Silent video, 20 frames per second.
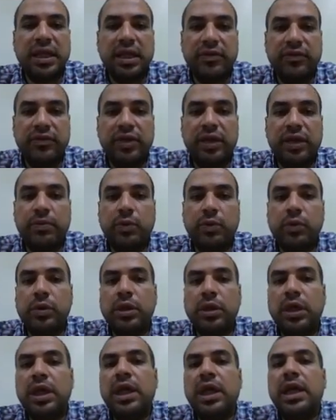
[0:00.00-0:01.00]
Now
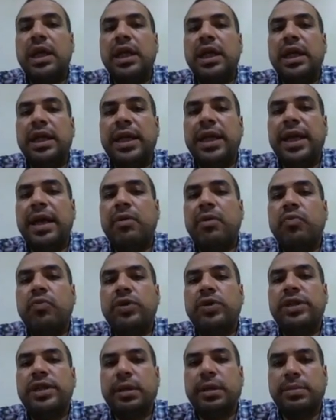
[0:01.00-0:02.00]
we
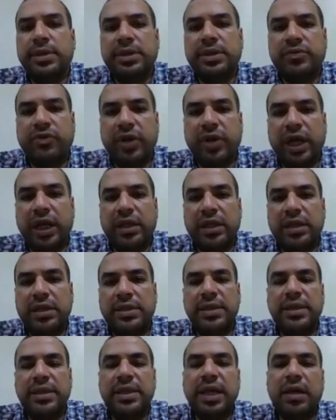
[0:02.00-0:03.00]
subtract the
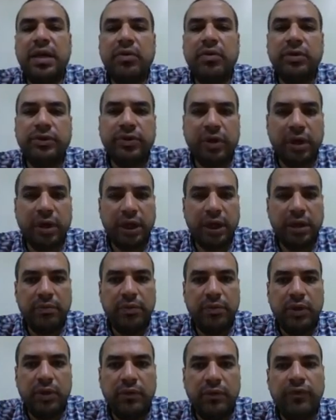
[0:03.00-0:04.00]
downtime from
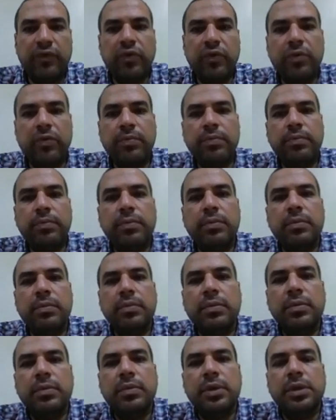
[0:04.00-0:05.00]
the total
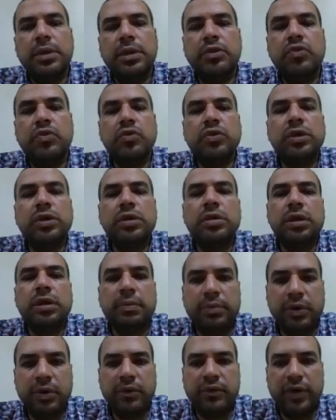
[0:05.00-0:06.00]
number of hours per
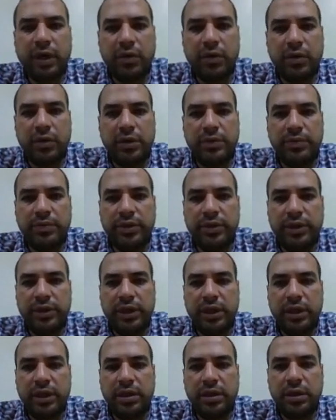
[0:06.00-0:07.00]
year, which
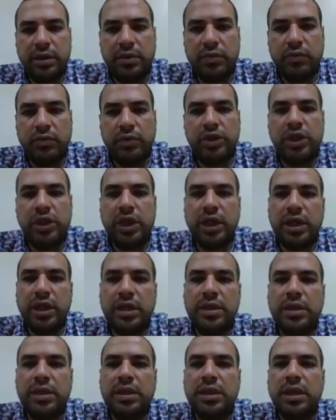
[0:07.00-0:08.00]
is
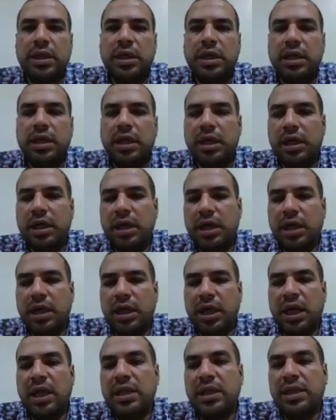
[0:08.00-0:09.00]

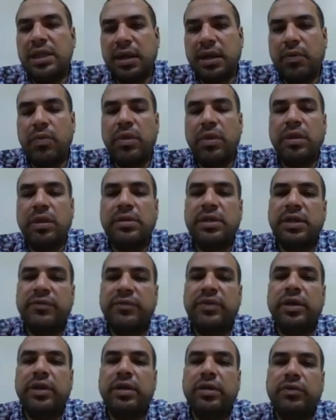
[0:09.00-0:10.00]
8,760.